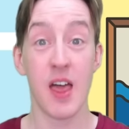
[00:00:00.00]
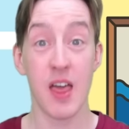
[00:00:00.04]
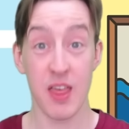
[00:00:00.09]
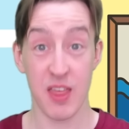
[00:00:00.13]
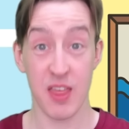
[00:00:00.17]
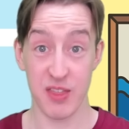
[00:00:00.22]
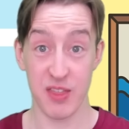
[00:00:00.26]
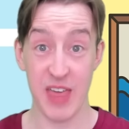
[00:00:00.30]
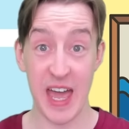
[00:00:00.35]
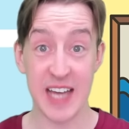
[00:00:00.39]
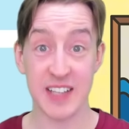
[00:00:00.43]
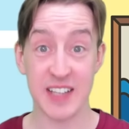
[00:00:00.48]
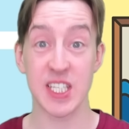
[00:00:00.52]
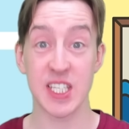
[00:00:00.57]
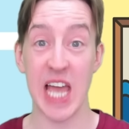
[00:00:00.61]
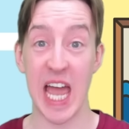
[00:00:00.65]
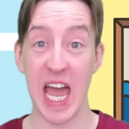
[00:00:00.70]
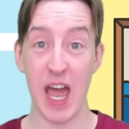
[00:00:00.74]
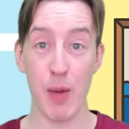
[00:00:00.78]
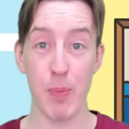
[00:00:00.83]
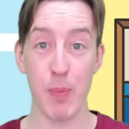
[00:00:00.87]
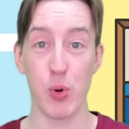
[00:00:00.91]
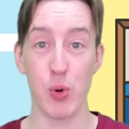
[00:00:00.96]
That
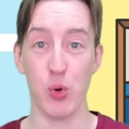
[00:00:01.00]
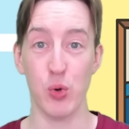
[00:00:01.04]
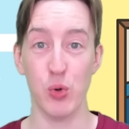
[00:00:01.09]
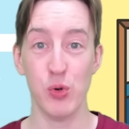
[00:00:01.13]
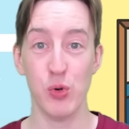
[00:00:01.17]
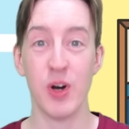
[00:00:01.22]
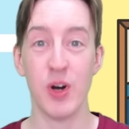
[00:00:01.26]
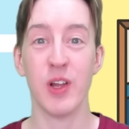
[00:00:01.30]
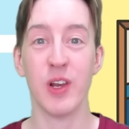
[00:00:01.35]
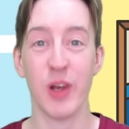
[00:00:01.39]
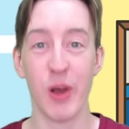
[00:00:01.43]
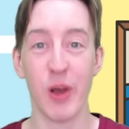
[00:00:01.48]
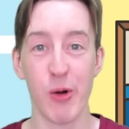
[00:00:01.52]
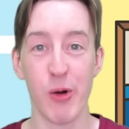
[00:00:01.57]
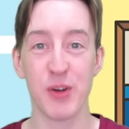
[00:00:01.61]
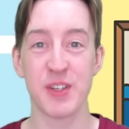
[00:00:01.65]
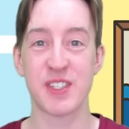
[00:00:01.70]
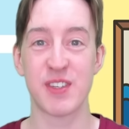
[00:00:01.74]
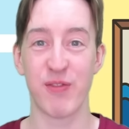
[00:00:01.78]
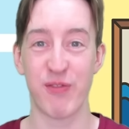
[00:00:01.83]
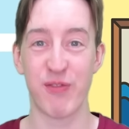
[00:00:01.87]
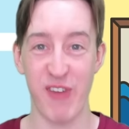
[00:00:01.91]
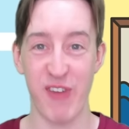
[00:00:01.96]
apple
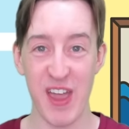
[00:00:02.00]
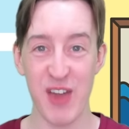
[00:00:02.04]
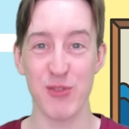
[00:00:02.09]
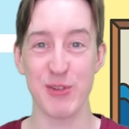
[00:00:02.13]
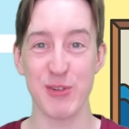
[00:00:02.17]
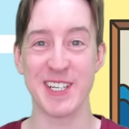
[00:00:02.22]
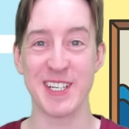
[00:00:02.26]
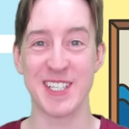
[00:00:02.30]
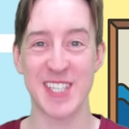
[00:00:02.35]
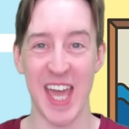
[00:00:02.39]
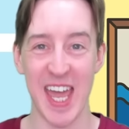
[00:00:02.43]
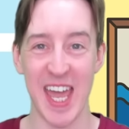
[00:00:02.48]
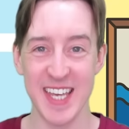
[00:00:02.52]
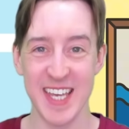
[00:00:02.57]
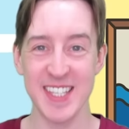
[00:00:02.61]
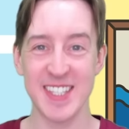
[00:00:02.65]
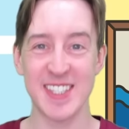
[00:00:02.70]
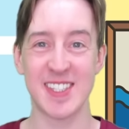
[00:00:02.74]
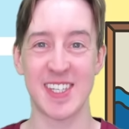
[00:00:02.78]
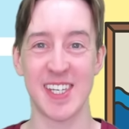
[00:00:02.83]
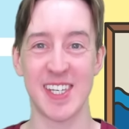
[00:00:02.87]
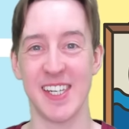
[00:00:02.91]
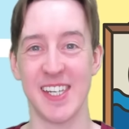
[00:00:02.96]
looks very
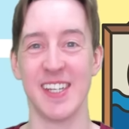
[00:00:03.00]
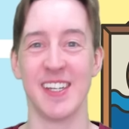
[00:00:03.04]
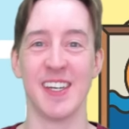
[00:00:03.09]
tasty.